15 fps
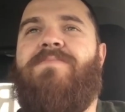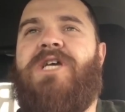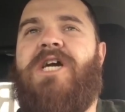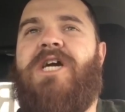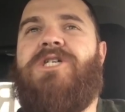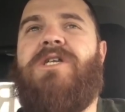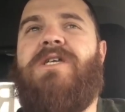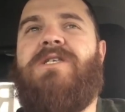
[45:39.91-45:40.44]

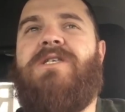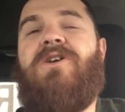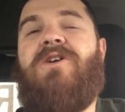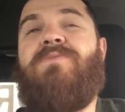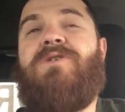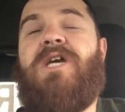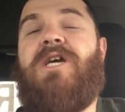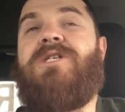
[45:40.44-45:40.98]
objection is
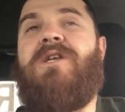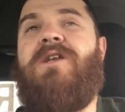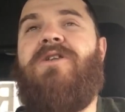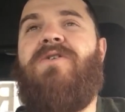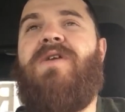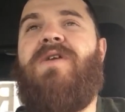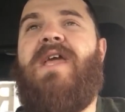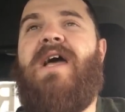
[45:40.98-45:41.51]
their
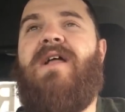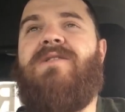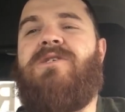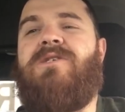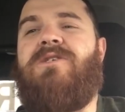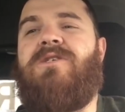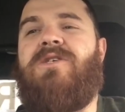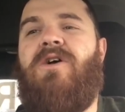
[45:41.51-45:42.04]
objection and you
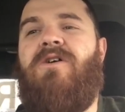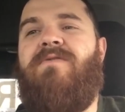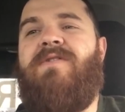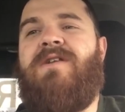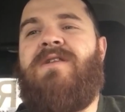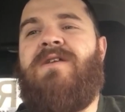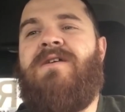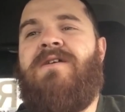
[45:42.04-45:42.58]
can't
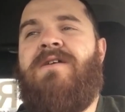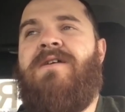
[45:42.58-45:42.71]
solve it.